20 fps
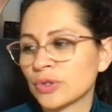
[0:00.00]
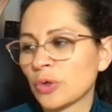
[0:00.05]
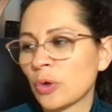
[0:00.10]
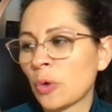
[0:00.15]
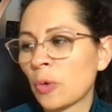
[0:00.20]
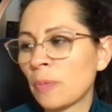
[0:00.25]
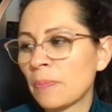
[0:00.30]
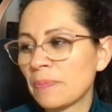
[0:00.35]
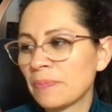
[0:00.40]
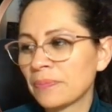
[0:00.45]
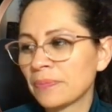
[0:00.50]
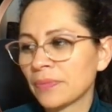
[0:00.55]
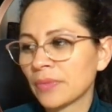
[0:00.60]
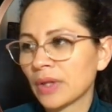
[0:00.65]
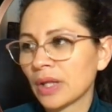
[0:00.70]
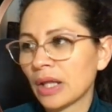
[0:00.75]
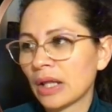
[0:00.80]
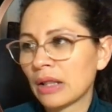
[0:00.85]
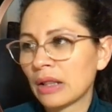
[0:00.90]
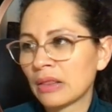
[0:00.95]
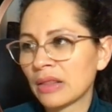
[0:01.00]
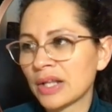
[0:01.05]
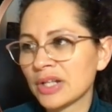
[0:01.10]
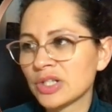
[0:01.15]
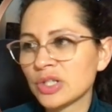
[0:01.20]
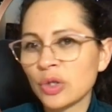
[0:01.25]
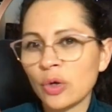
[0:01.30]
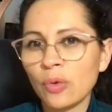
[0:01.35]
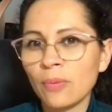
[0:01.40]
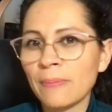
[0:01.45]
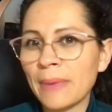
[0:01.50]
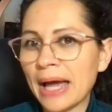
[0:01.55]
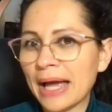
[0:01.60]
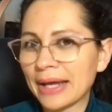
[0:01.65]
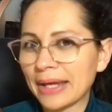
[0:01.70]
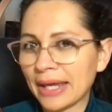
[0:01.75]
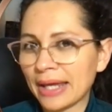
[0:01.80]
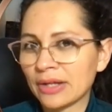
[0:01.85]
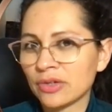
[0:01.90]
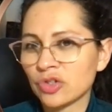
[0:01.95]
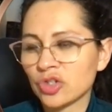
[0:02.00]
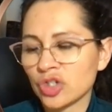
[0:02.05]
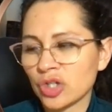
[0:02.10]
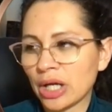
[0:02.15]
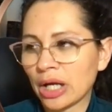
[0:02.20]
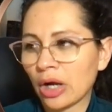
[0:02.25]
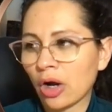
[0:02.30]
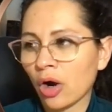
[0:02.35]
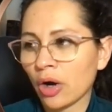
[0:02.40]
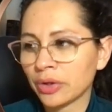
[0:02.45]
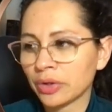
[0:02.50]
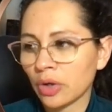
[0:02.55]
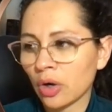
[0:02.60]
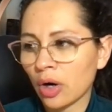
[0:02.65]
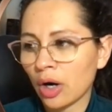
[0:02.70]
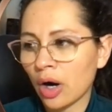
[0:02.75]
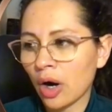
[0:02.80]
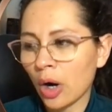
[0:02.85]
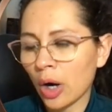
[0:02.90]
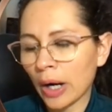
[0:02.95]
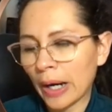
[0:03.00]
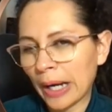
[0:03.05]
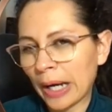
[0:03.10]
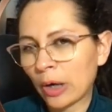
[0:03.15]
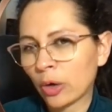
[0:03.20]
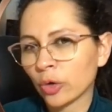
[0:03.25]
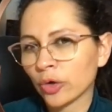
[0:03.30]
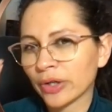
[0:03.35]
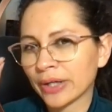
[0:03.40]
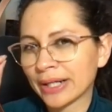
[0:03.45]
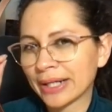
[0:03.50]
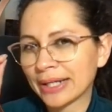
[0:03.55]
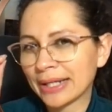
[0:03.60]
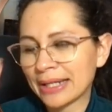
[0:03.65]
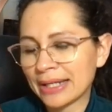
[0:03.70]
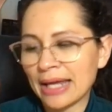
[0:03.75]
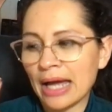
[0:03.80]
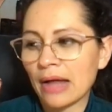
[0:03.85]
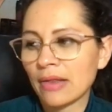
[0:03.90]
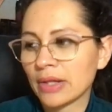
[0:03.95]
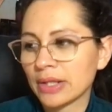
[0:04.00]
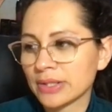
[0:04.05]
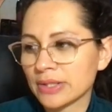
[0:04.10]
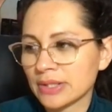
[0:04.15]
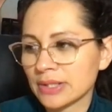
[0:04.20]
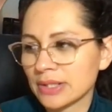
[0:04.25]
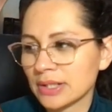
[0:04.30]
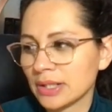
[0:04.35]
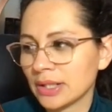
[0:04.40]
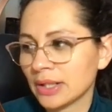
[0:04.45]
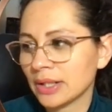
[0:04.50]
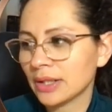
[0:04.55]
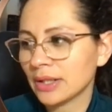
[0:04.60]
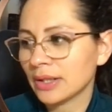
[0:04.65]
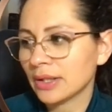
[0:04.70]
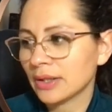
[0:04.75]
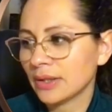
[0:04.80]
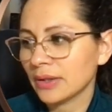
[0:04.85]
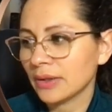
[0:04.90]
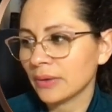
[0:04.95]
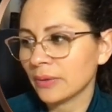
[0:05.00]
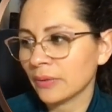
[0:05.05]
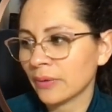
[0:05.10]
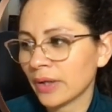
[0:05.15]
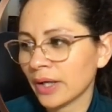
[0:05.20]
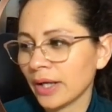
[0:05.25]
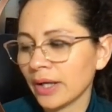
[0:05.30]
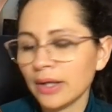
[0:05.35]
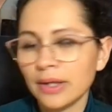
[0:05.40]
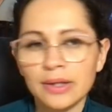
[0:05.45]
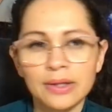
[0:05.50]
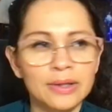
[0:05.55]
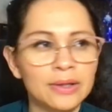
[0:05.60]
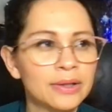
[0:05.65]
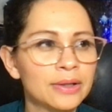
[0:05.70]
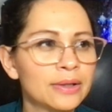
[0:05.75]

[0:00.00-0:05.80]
So let's go back and check on our galaxy. Okay.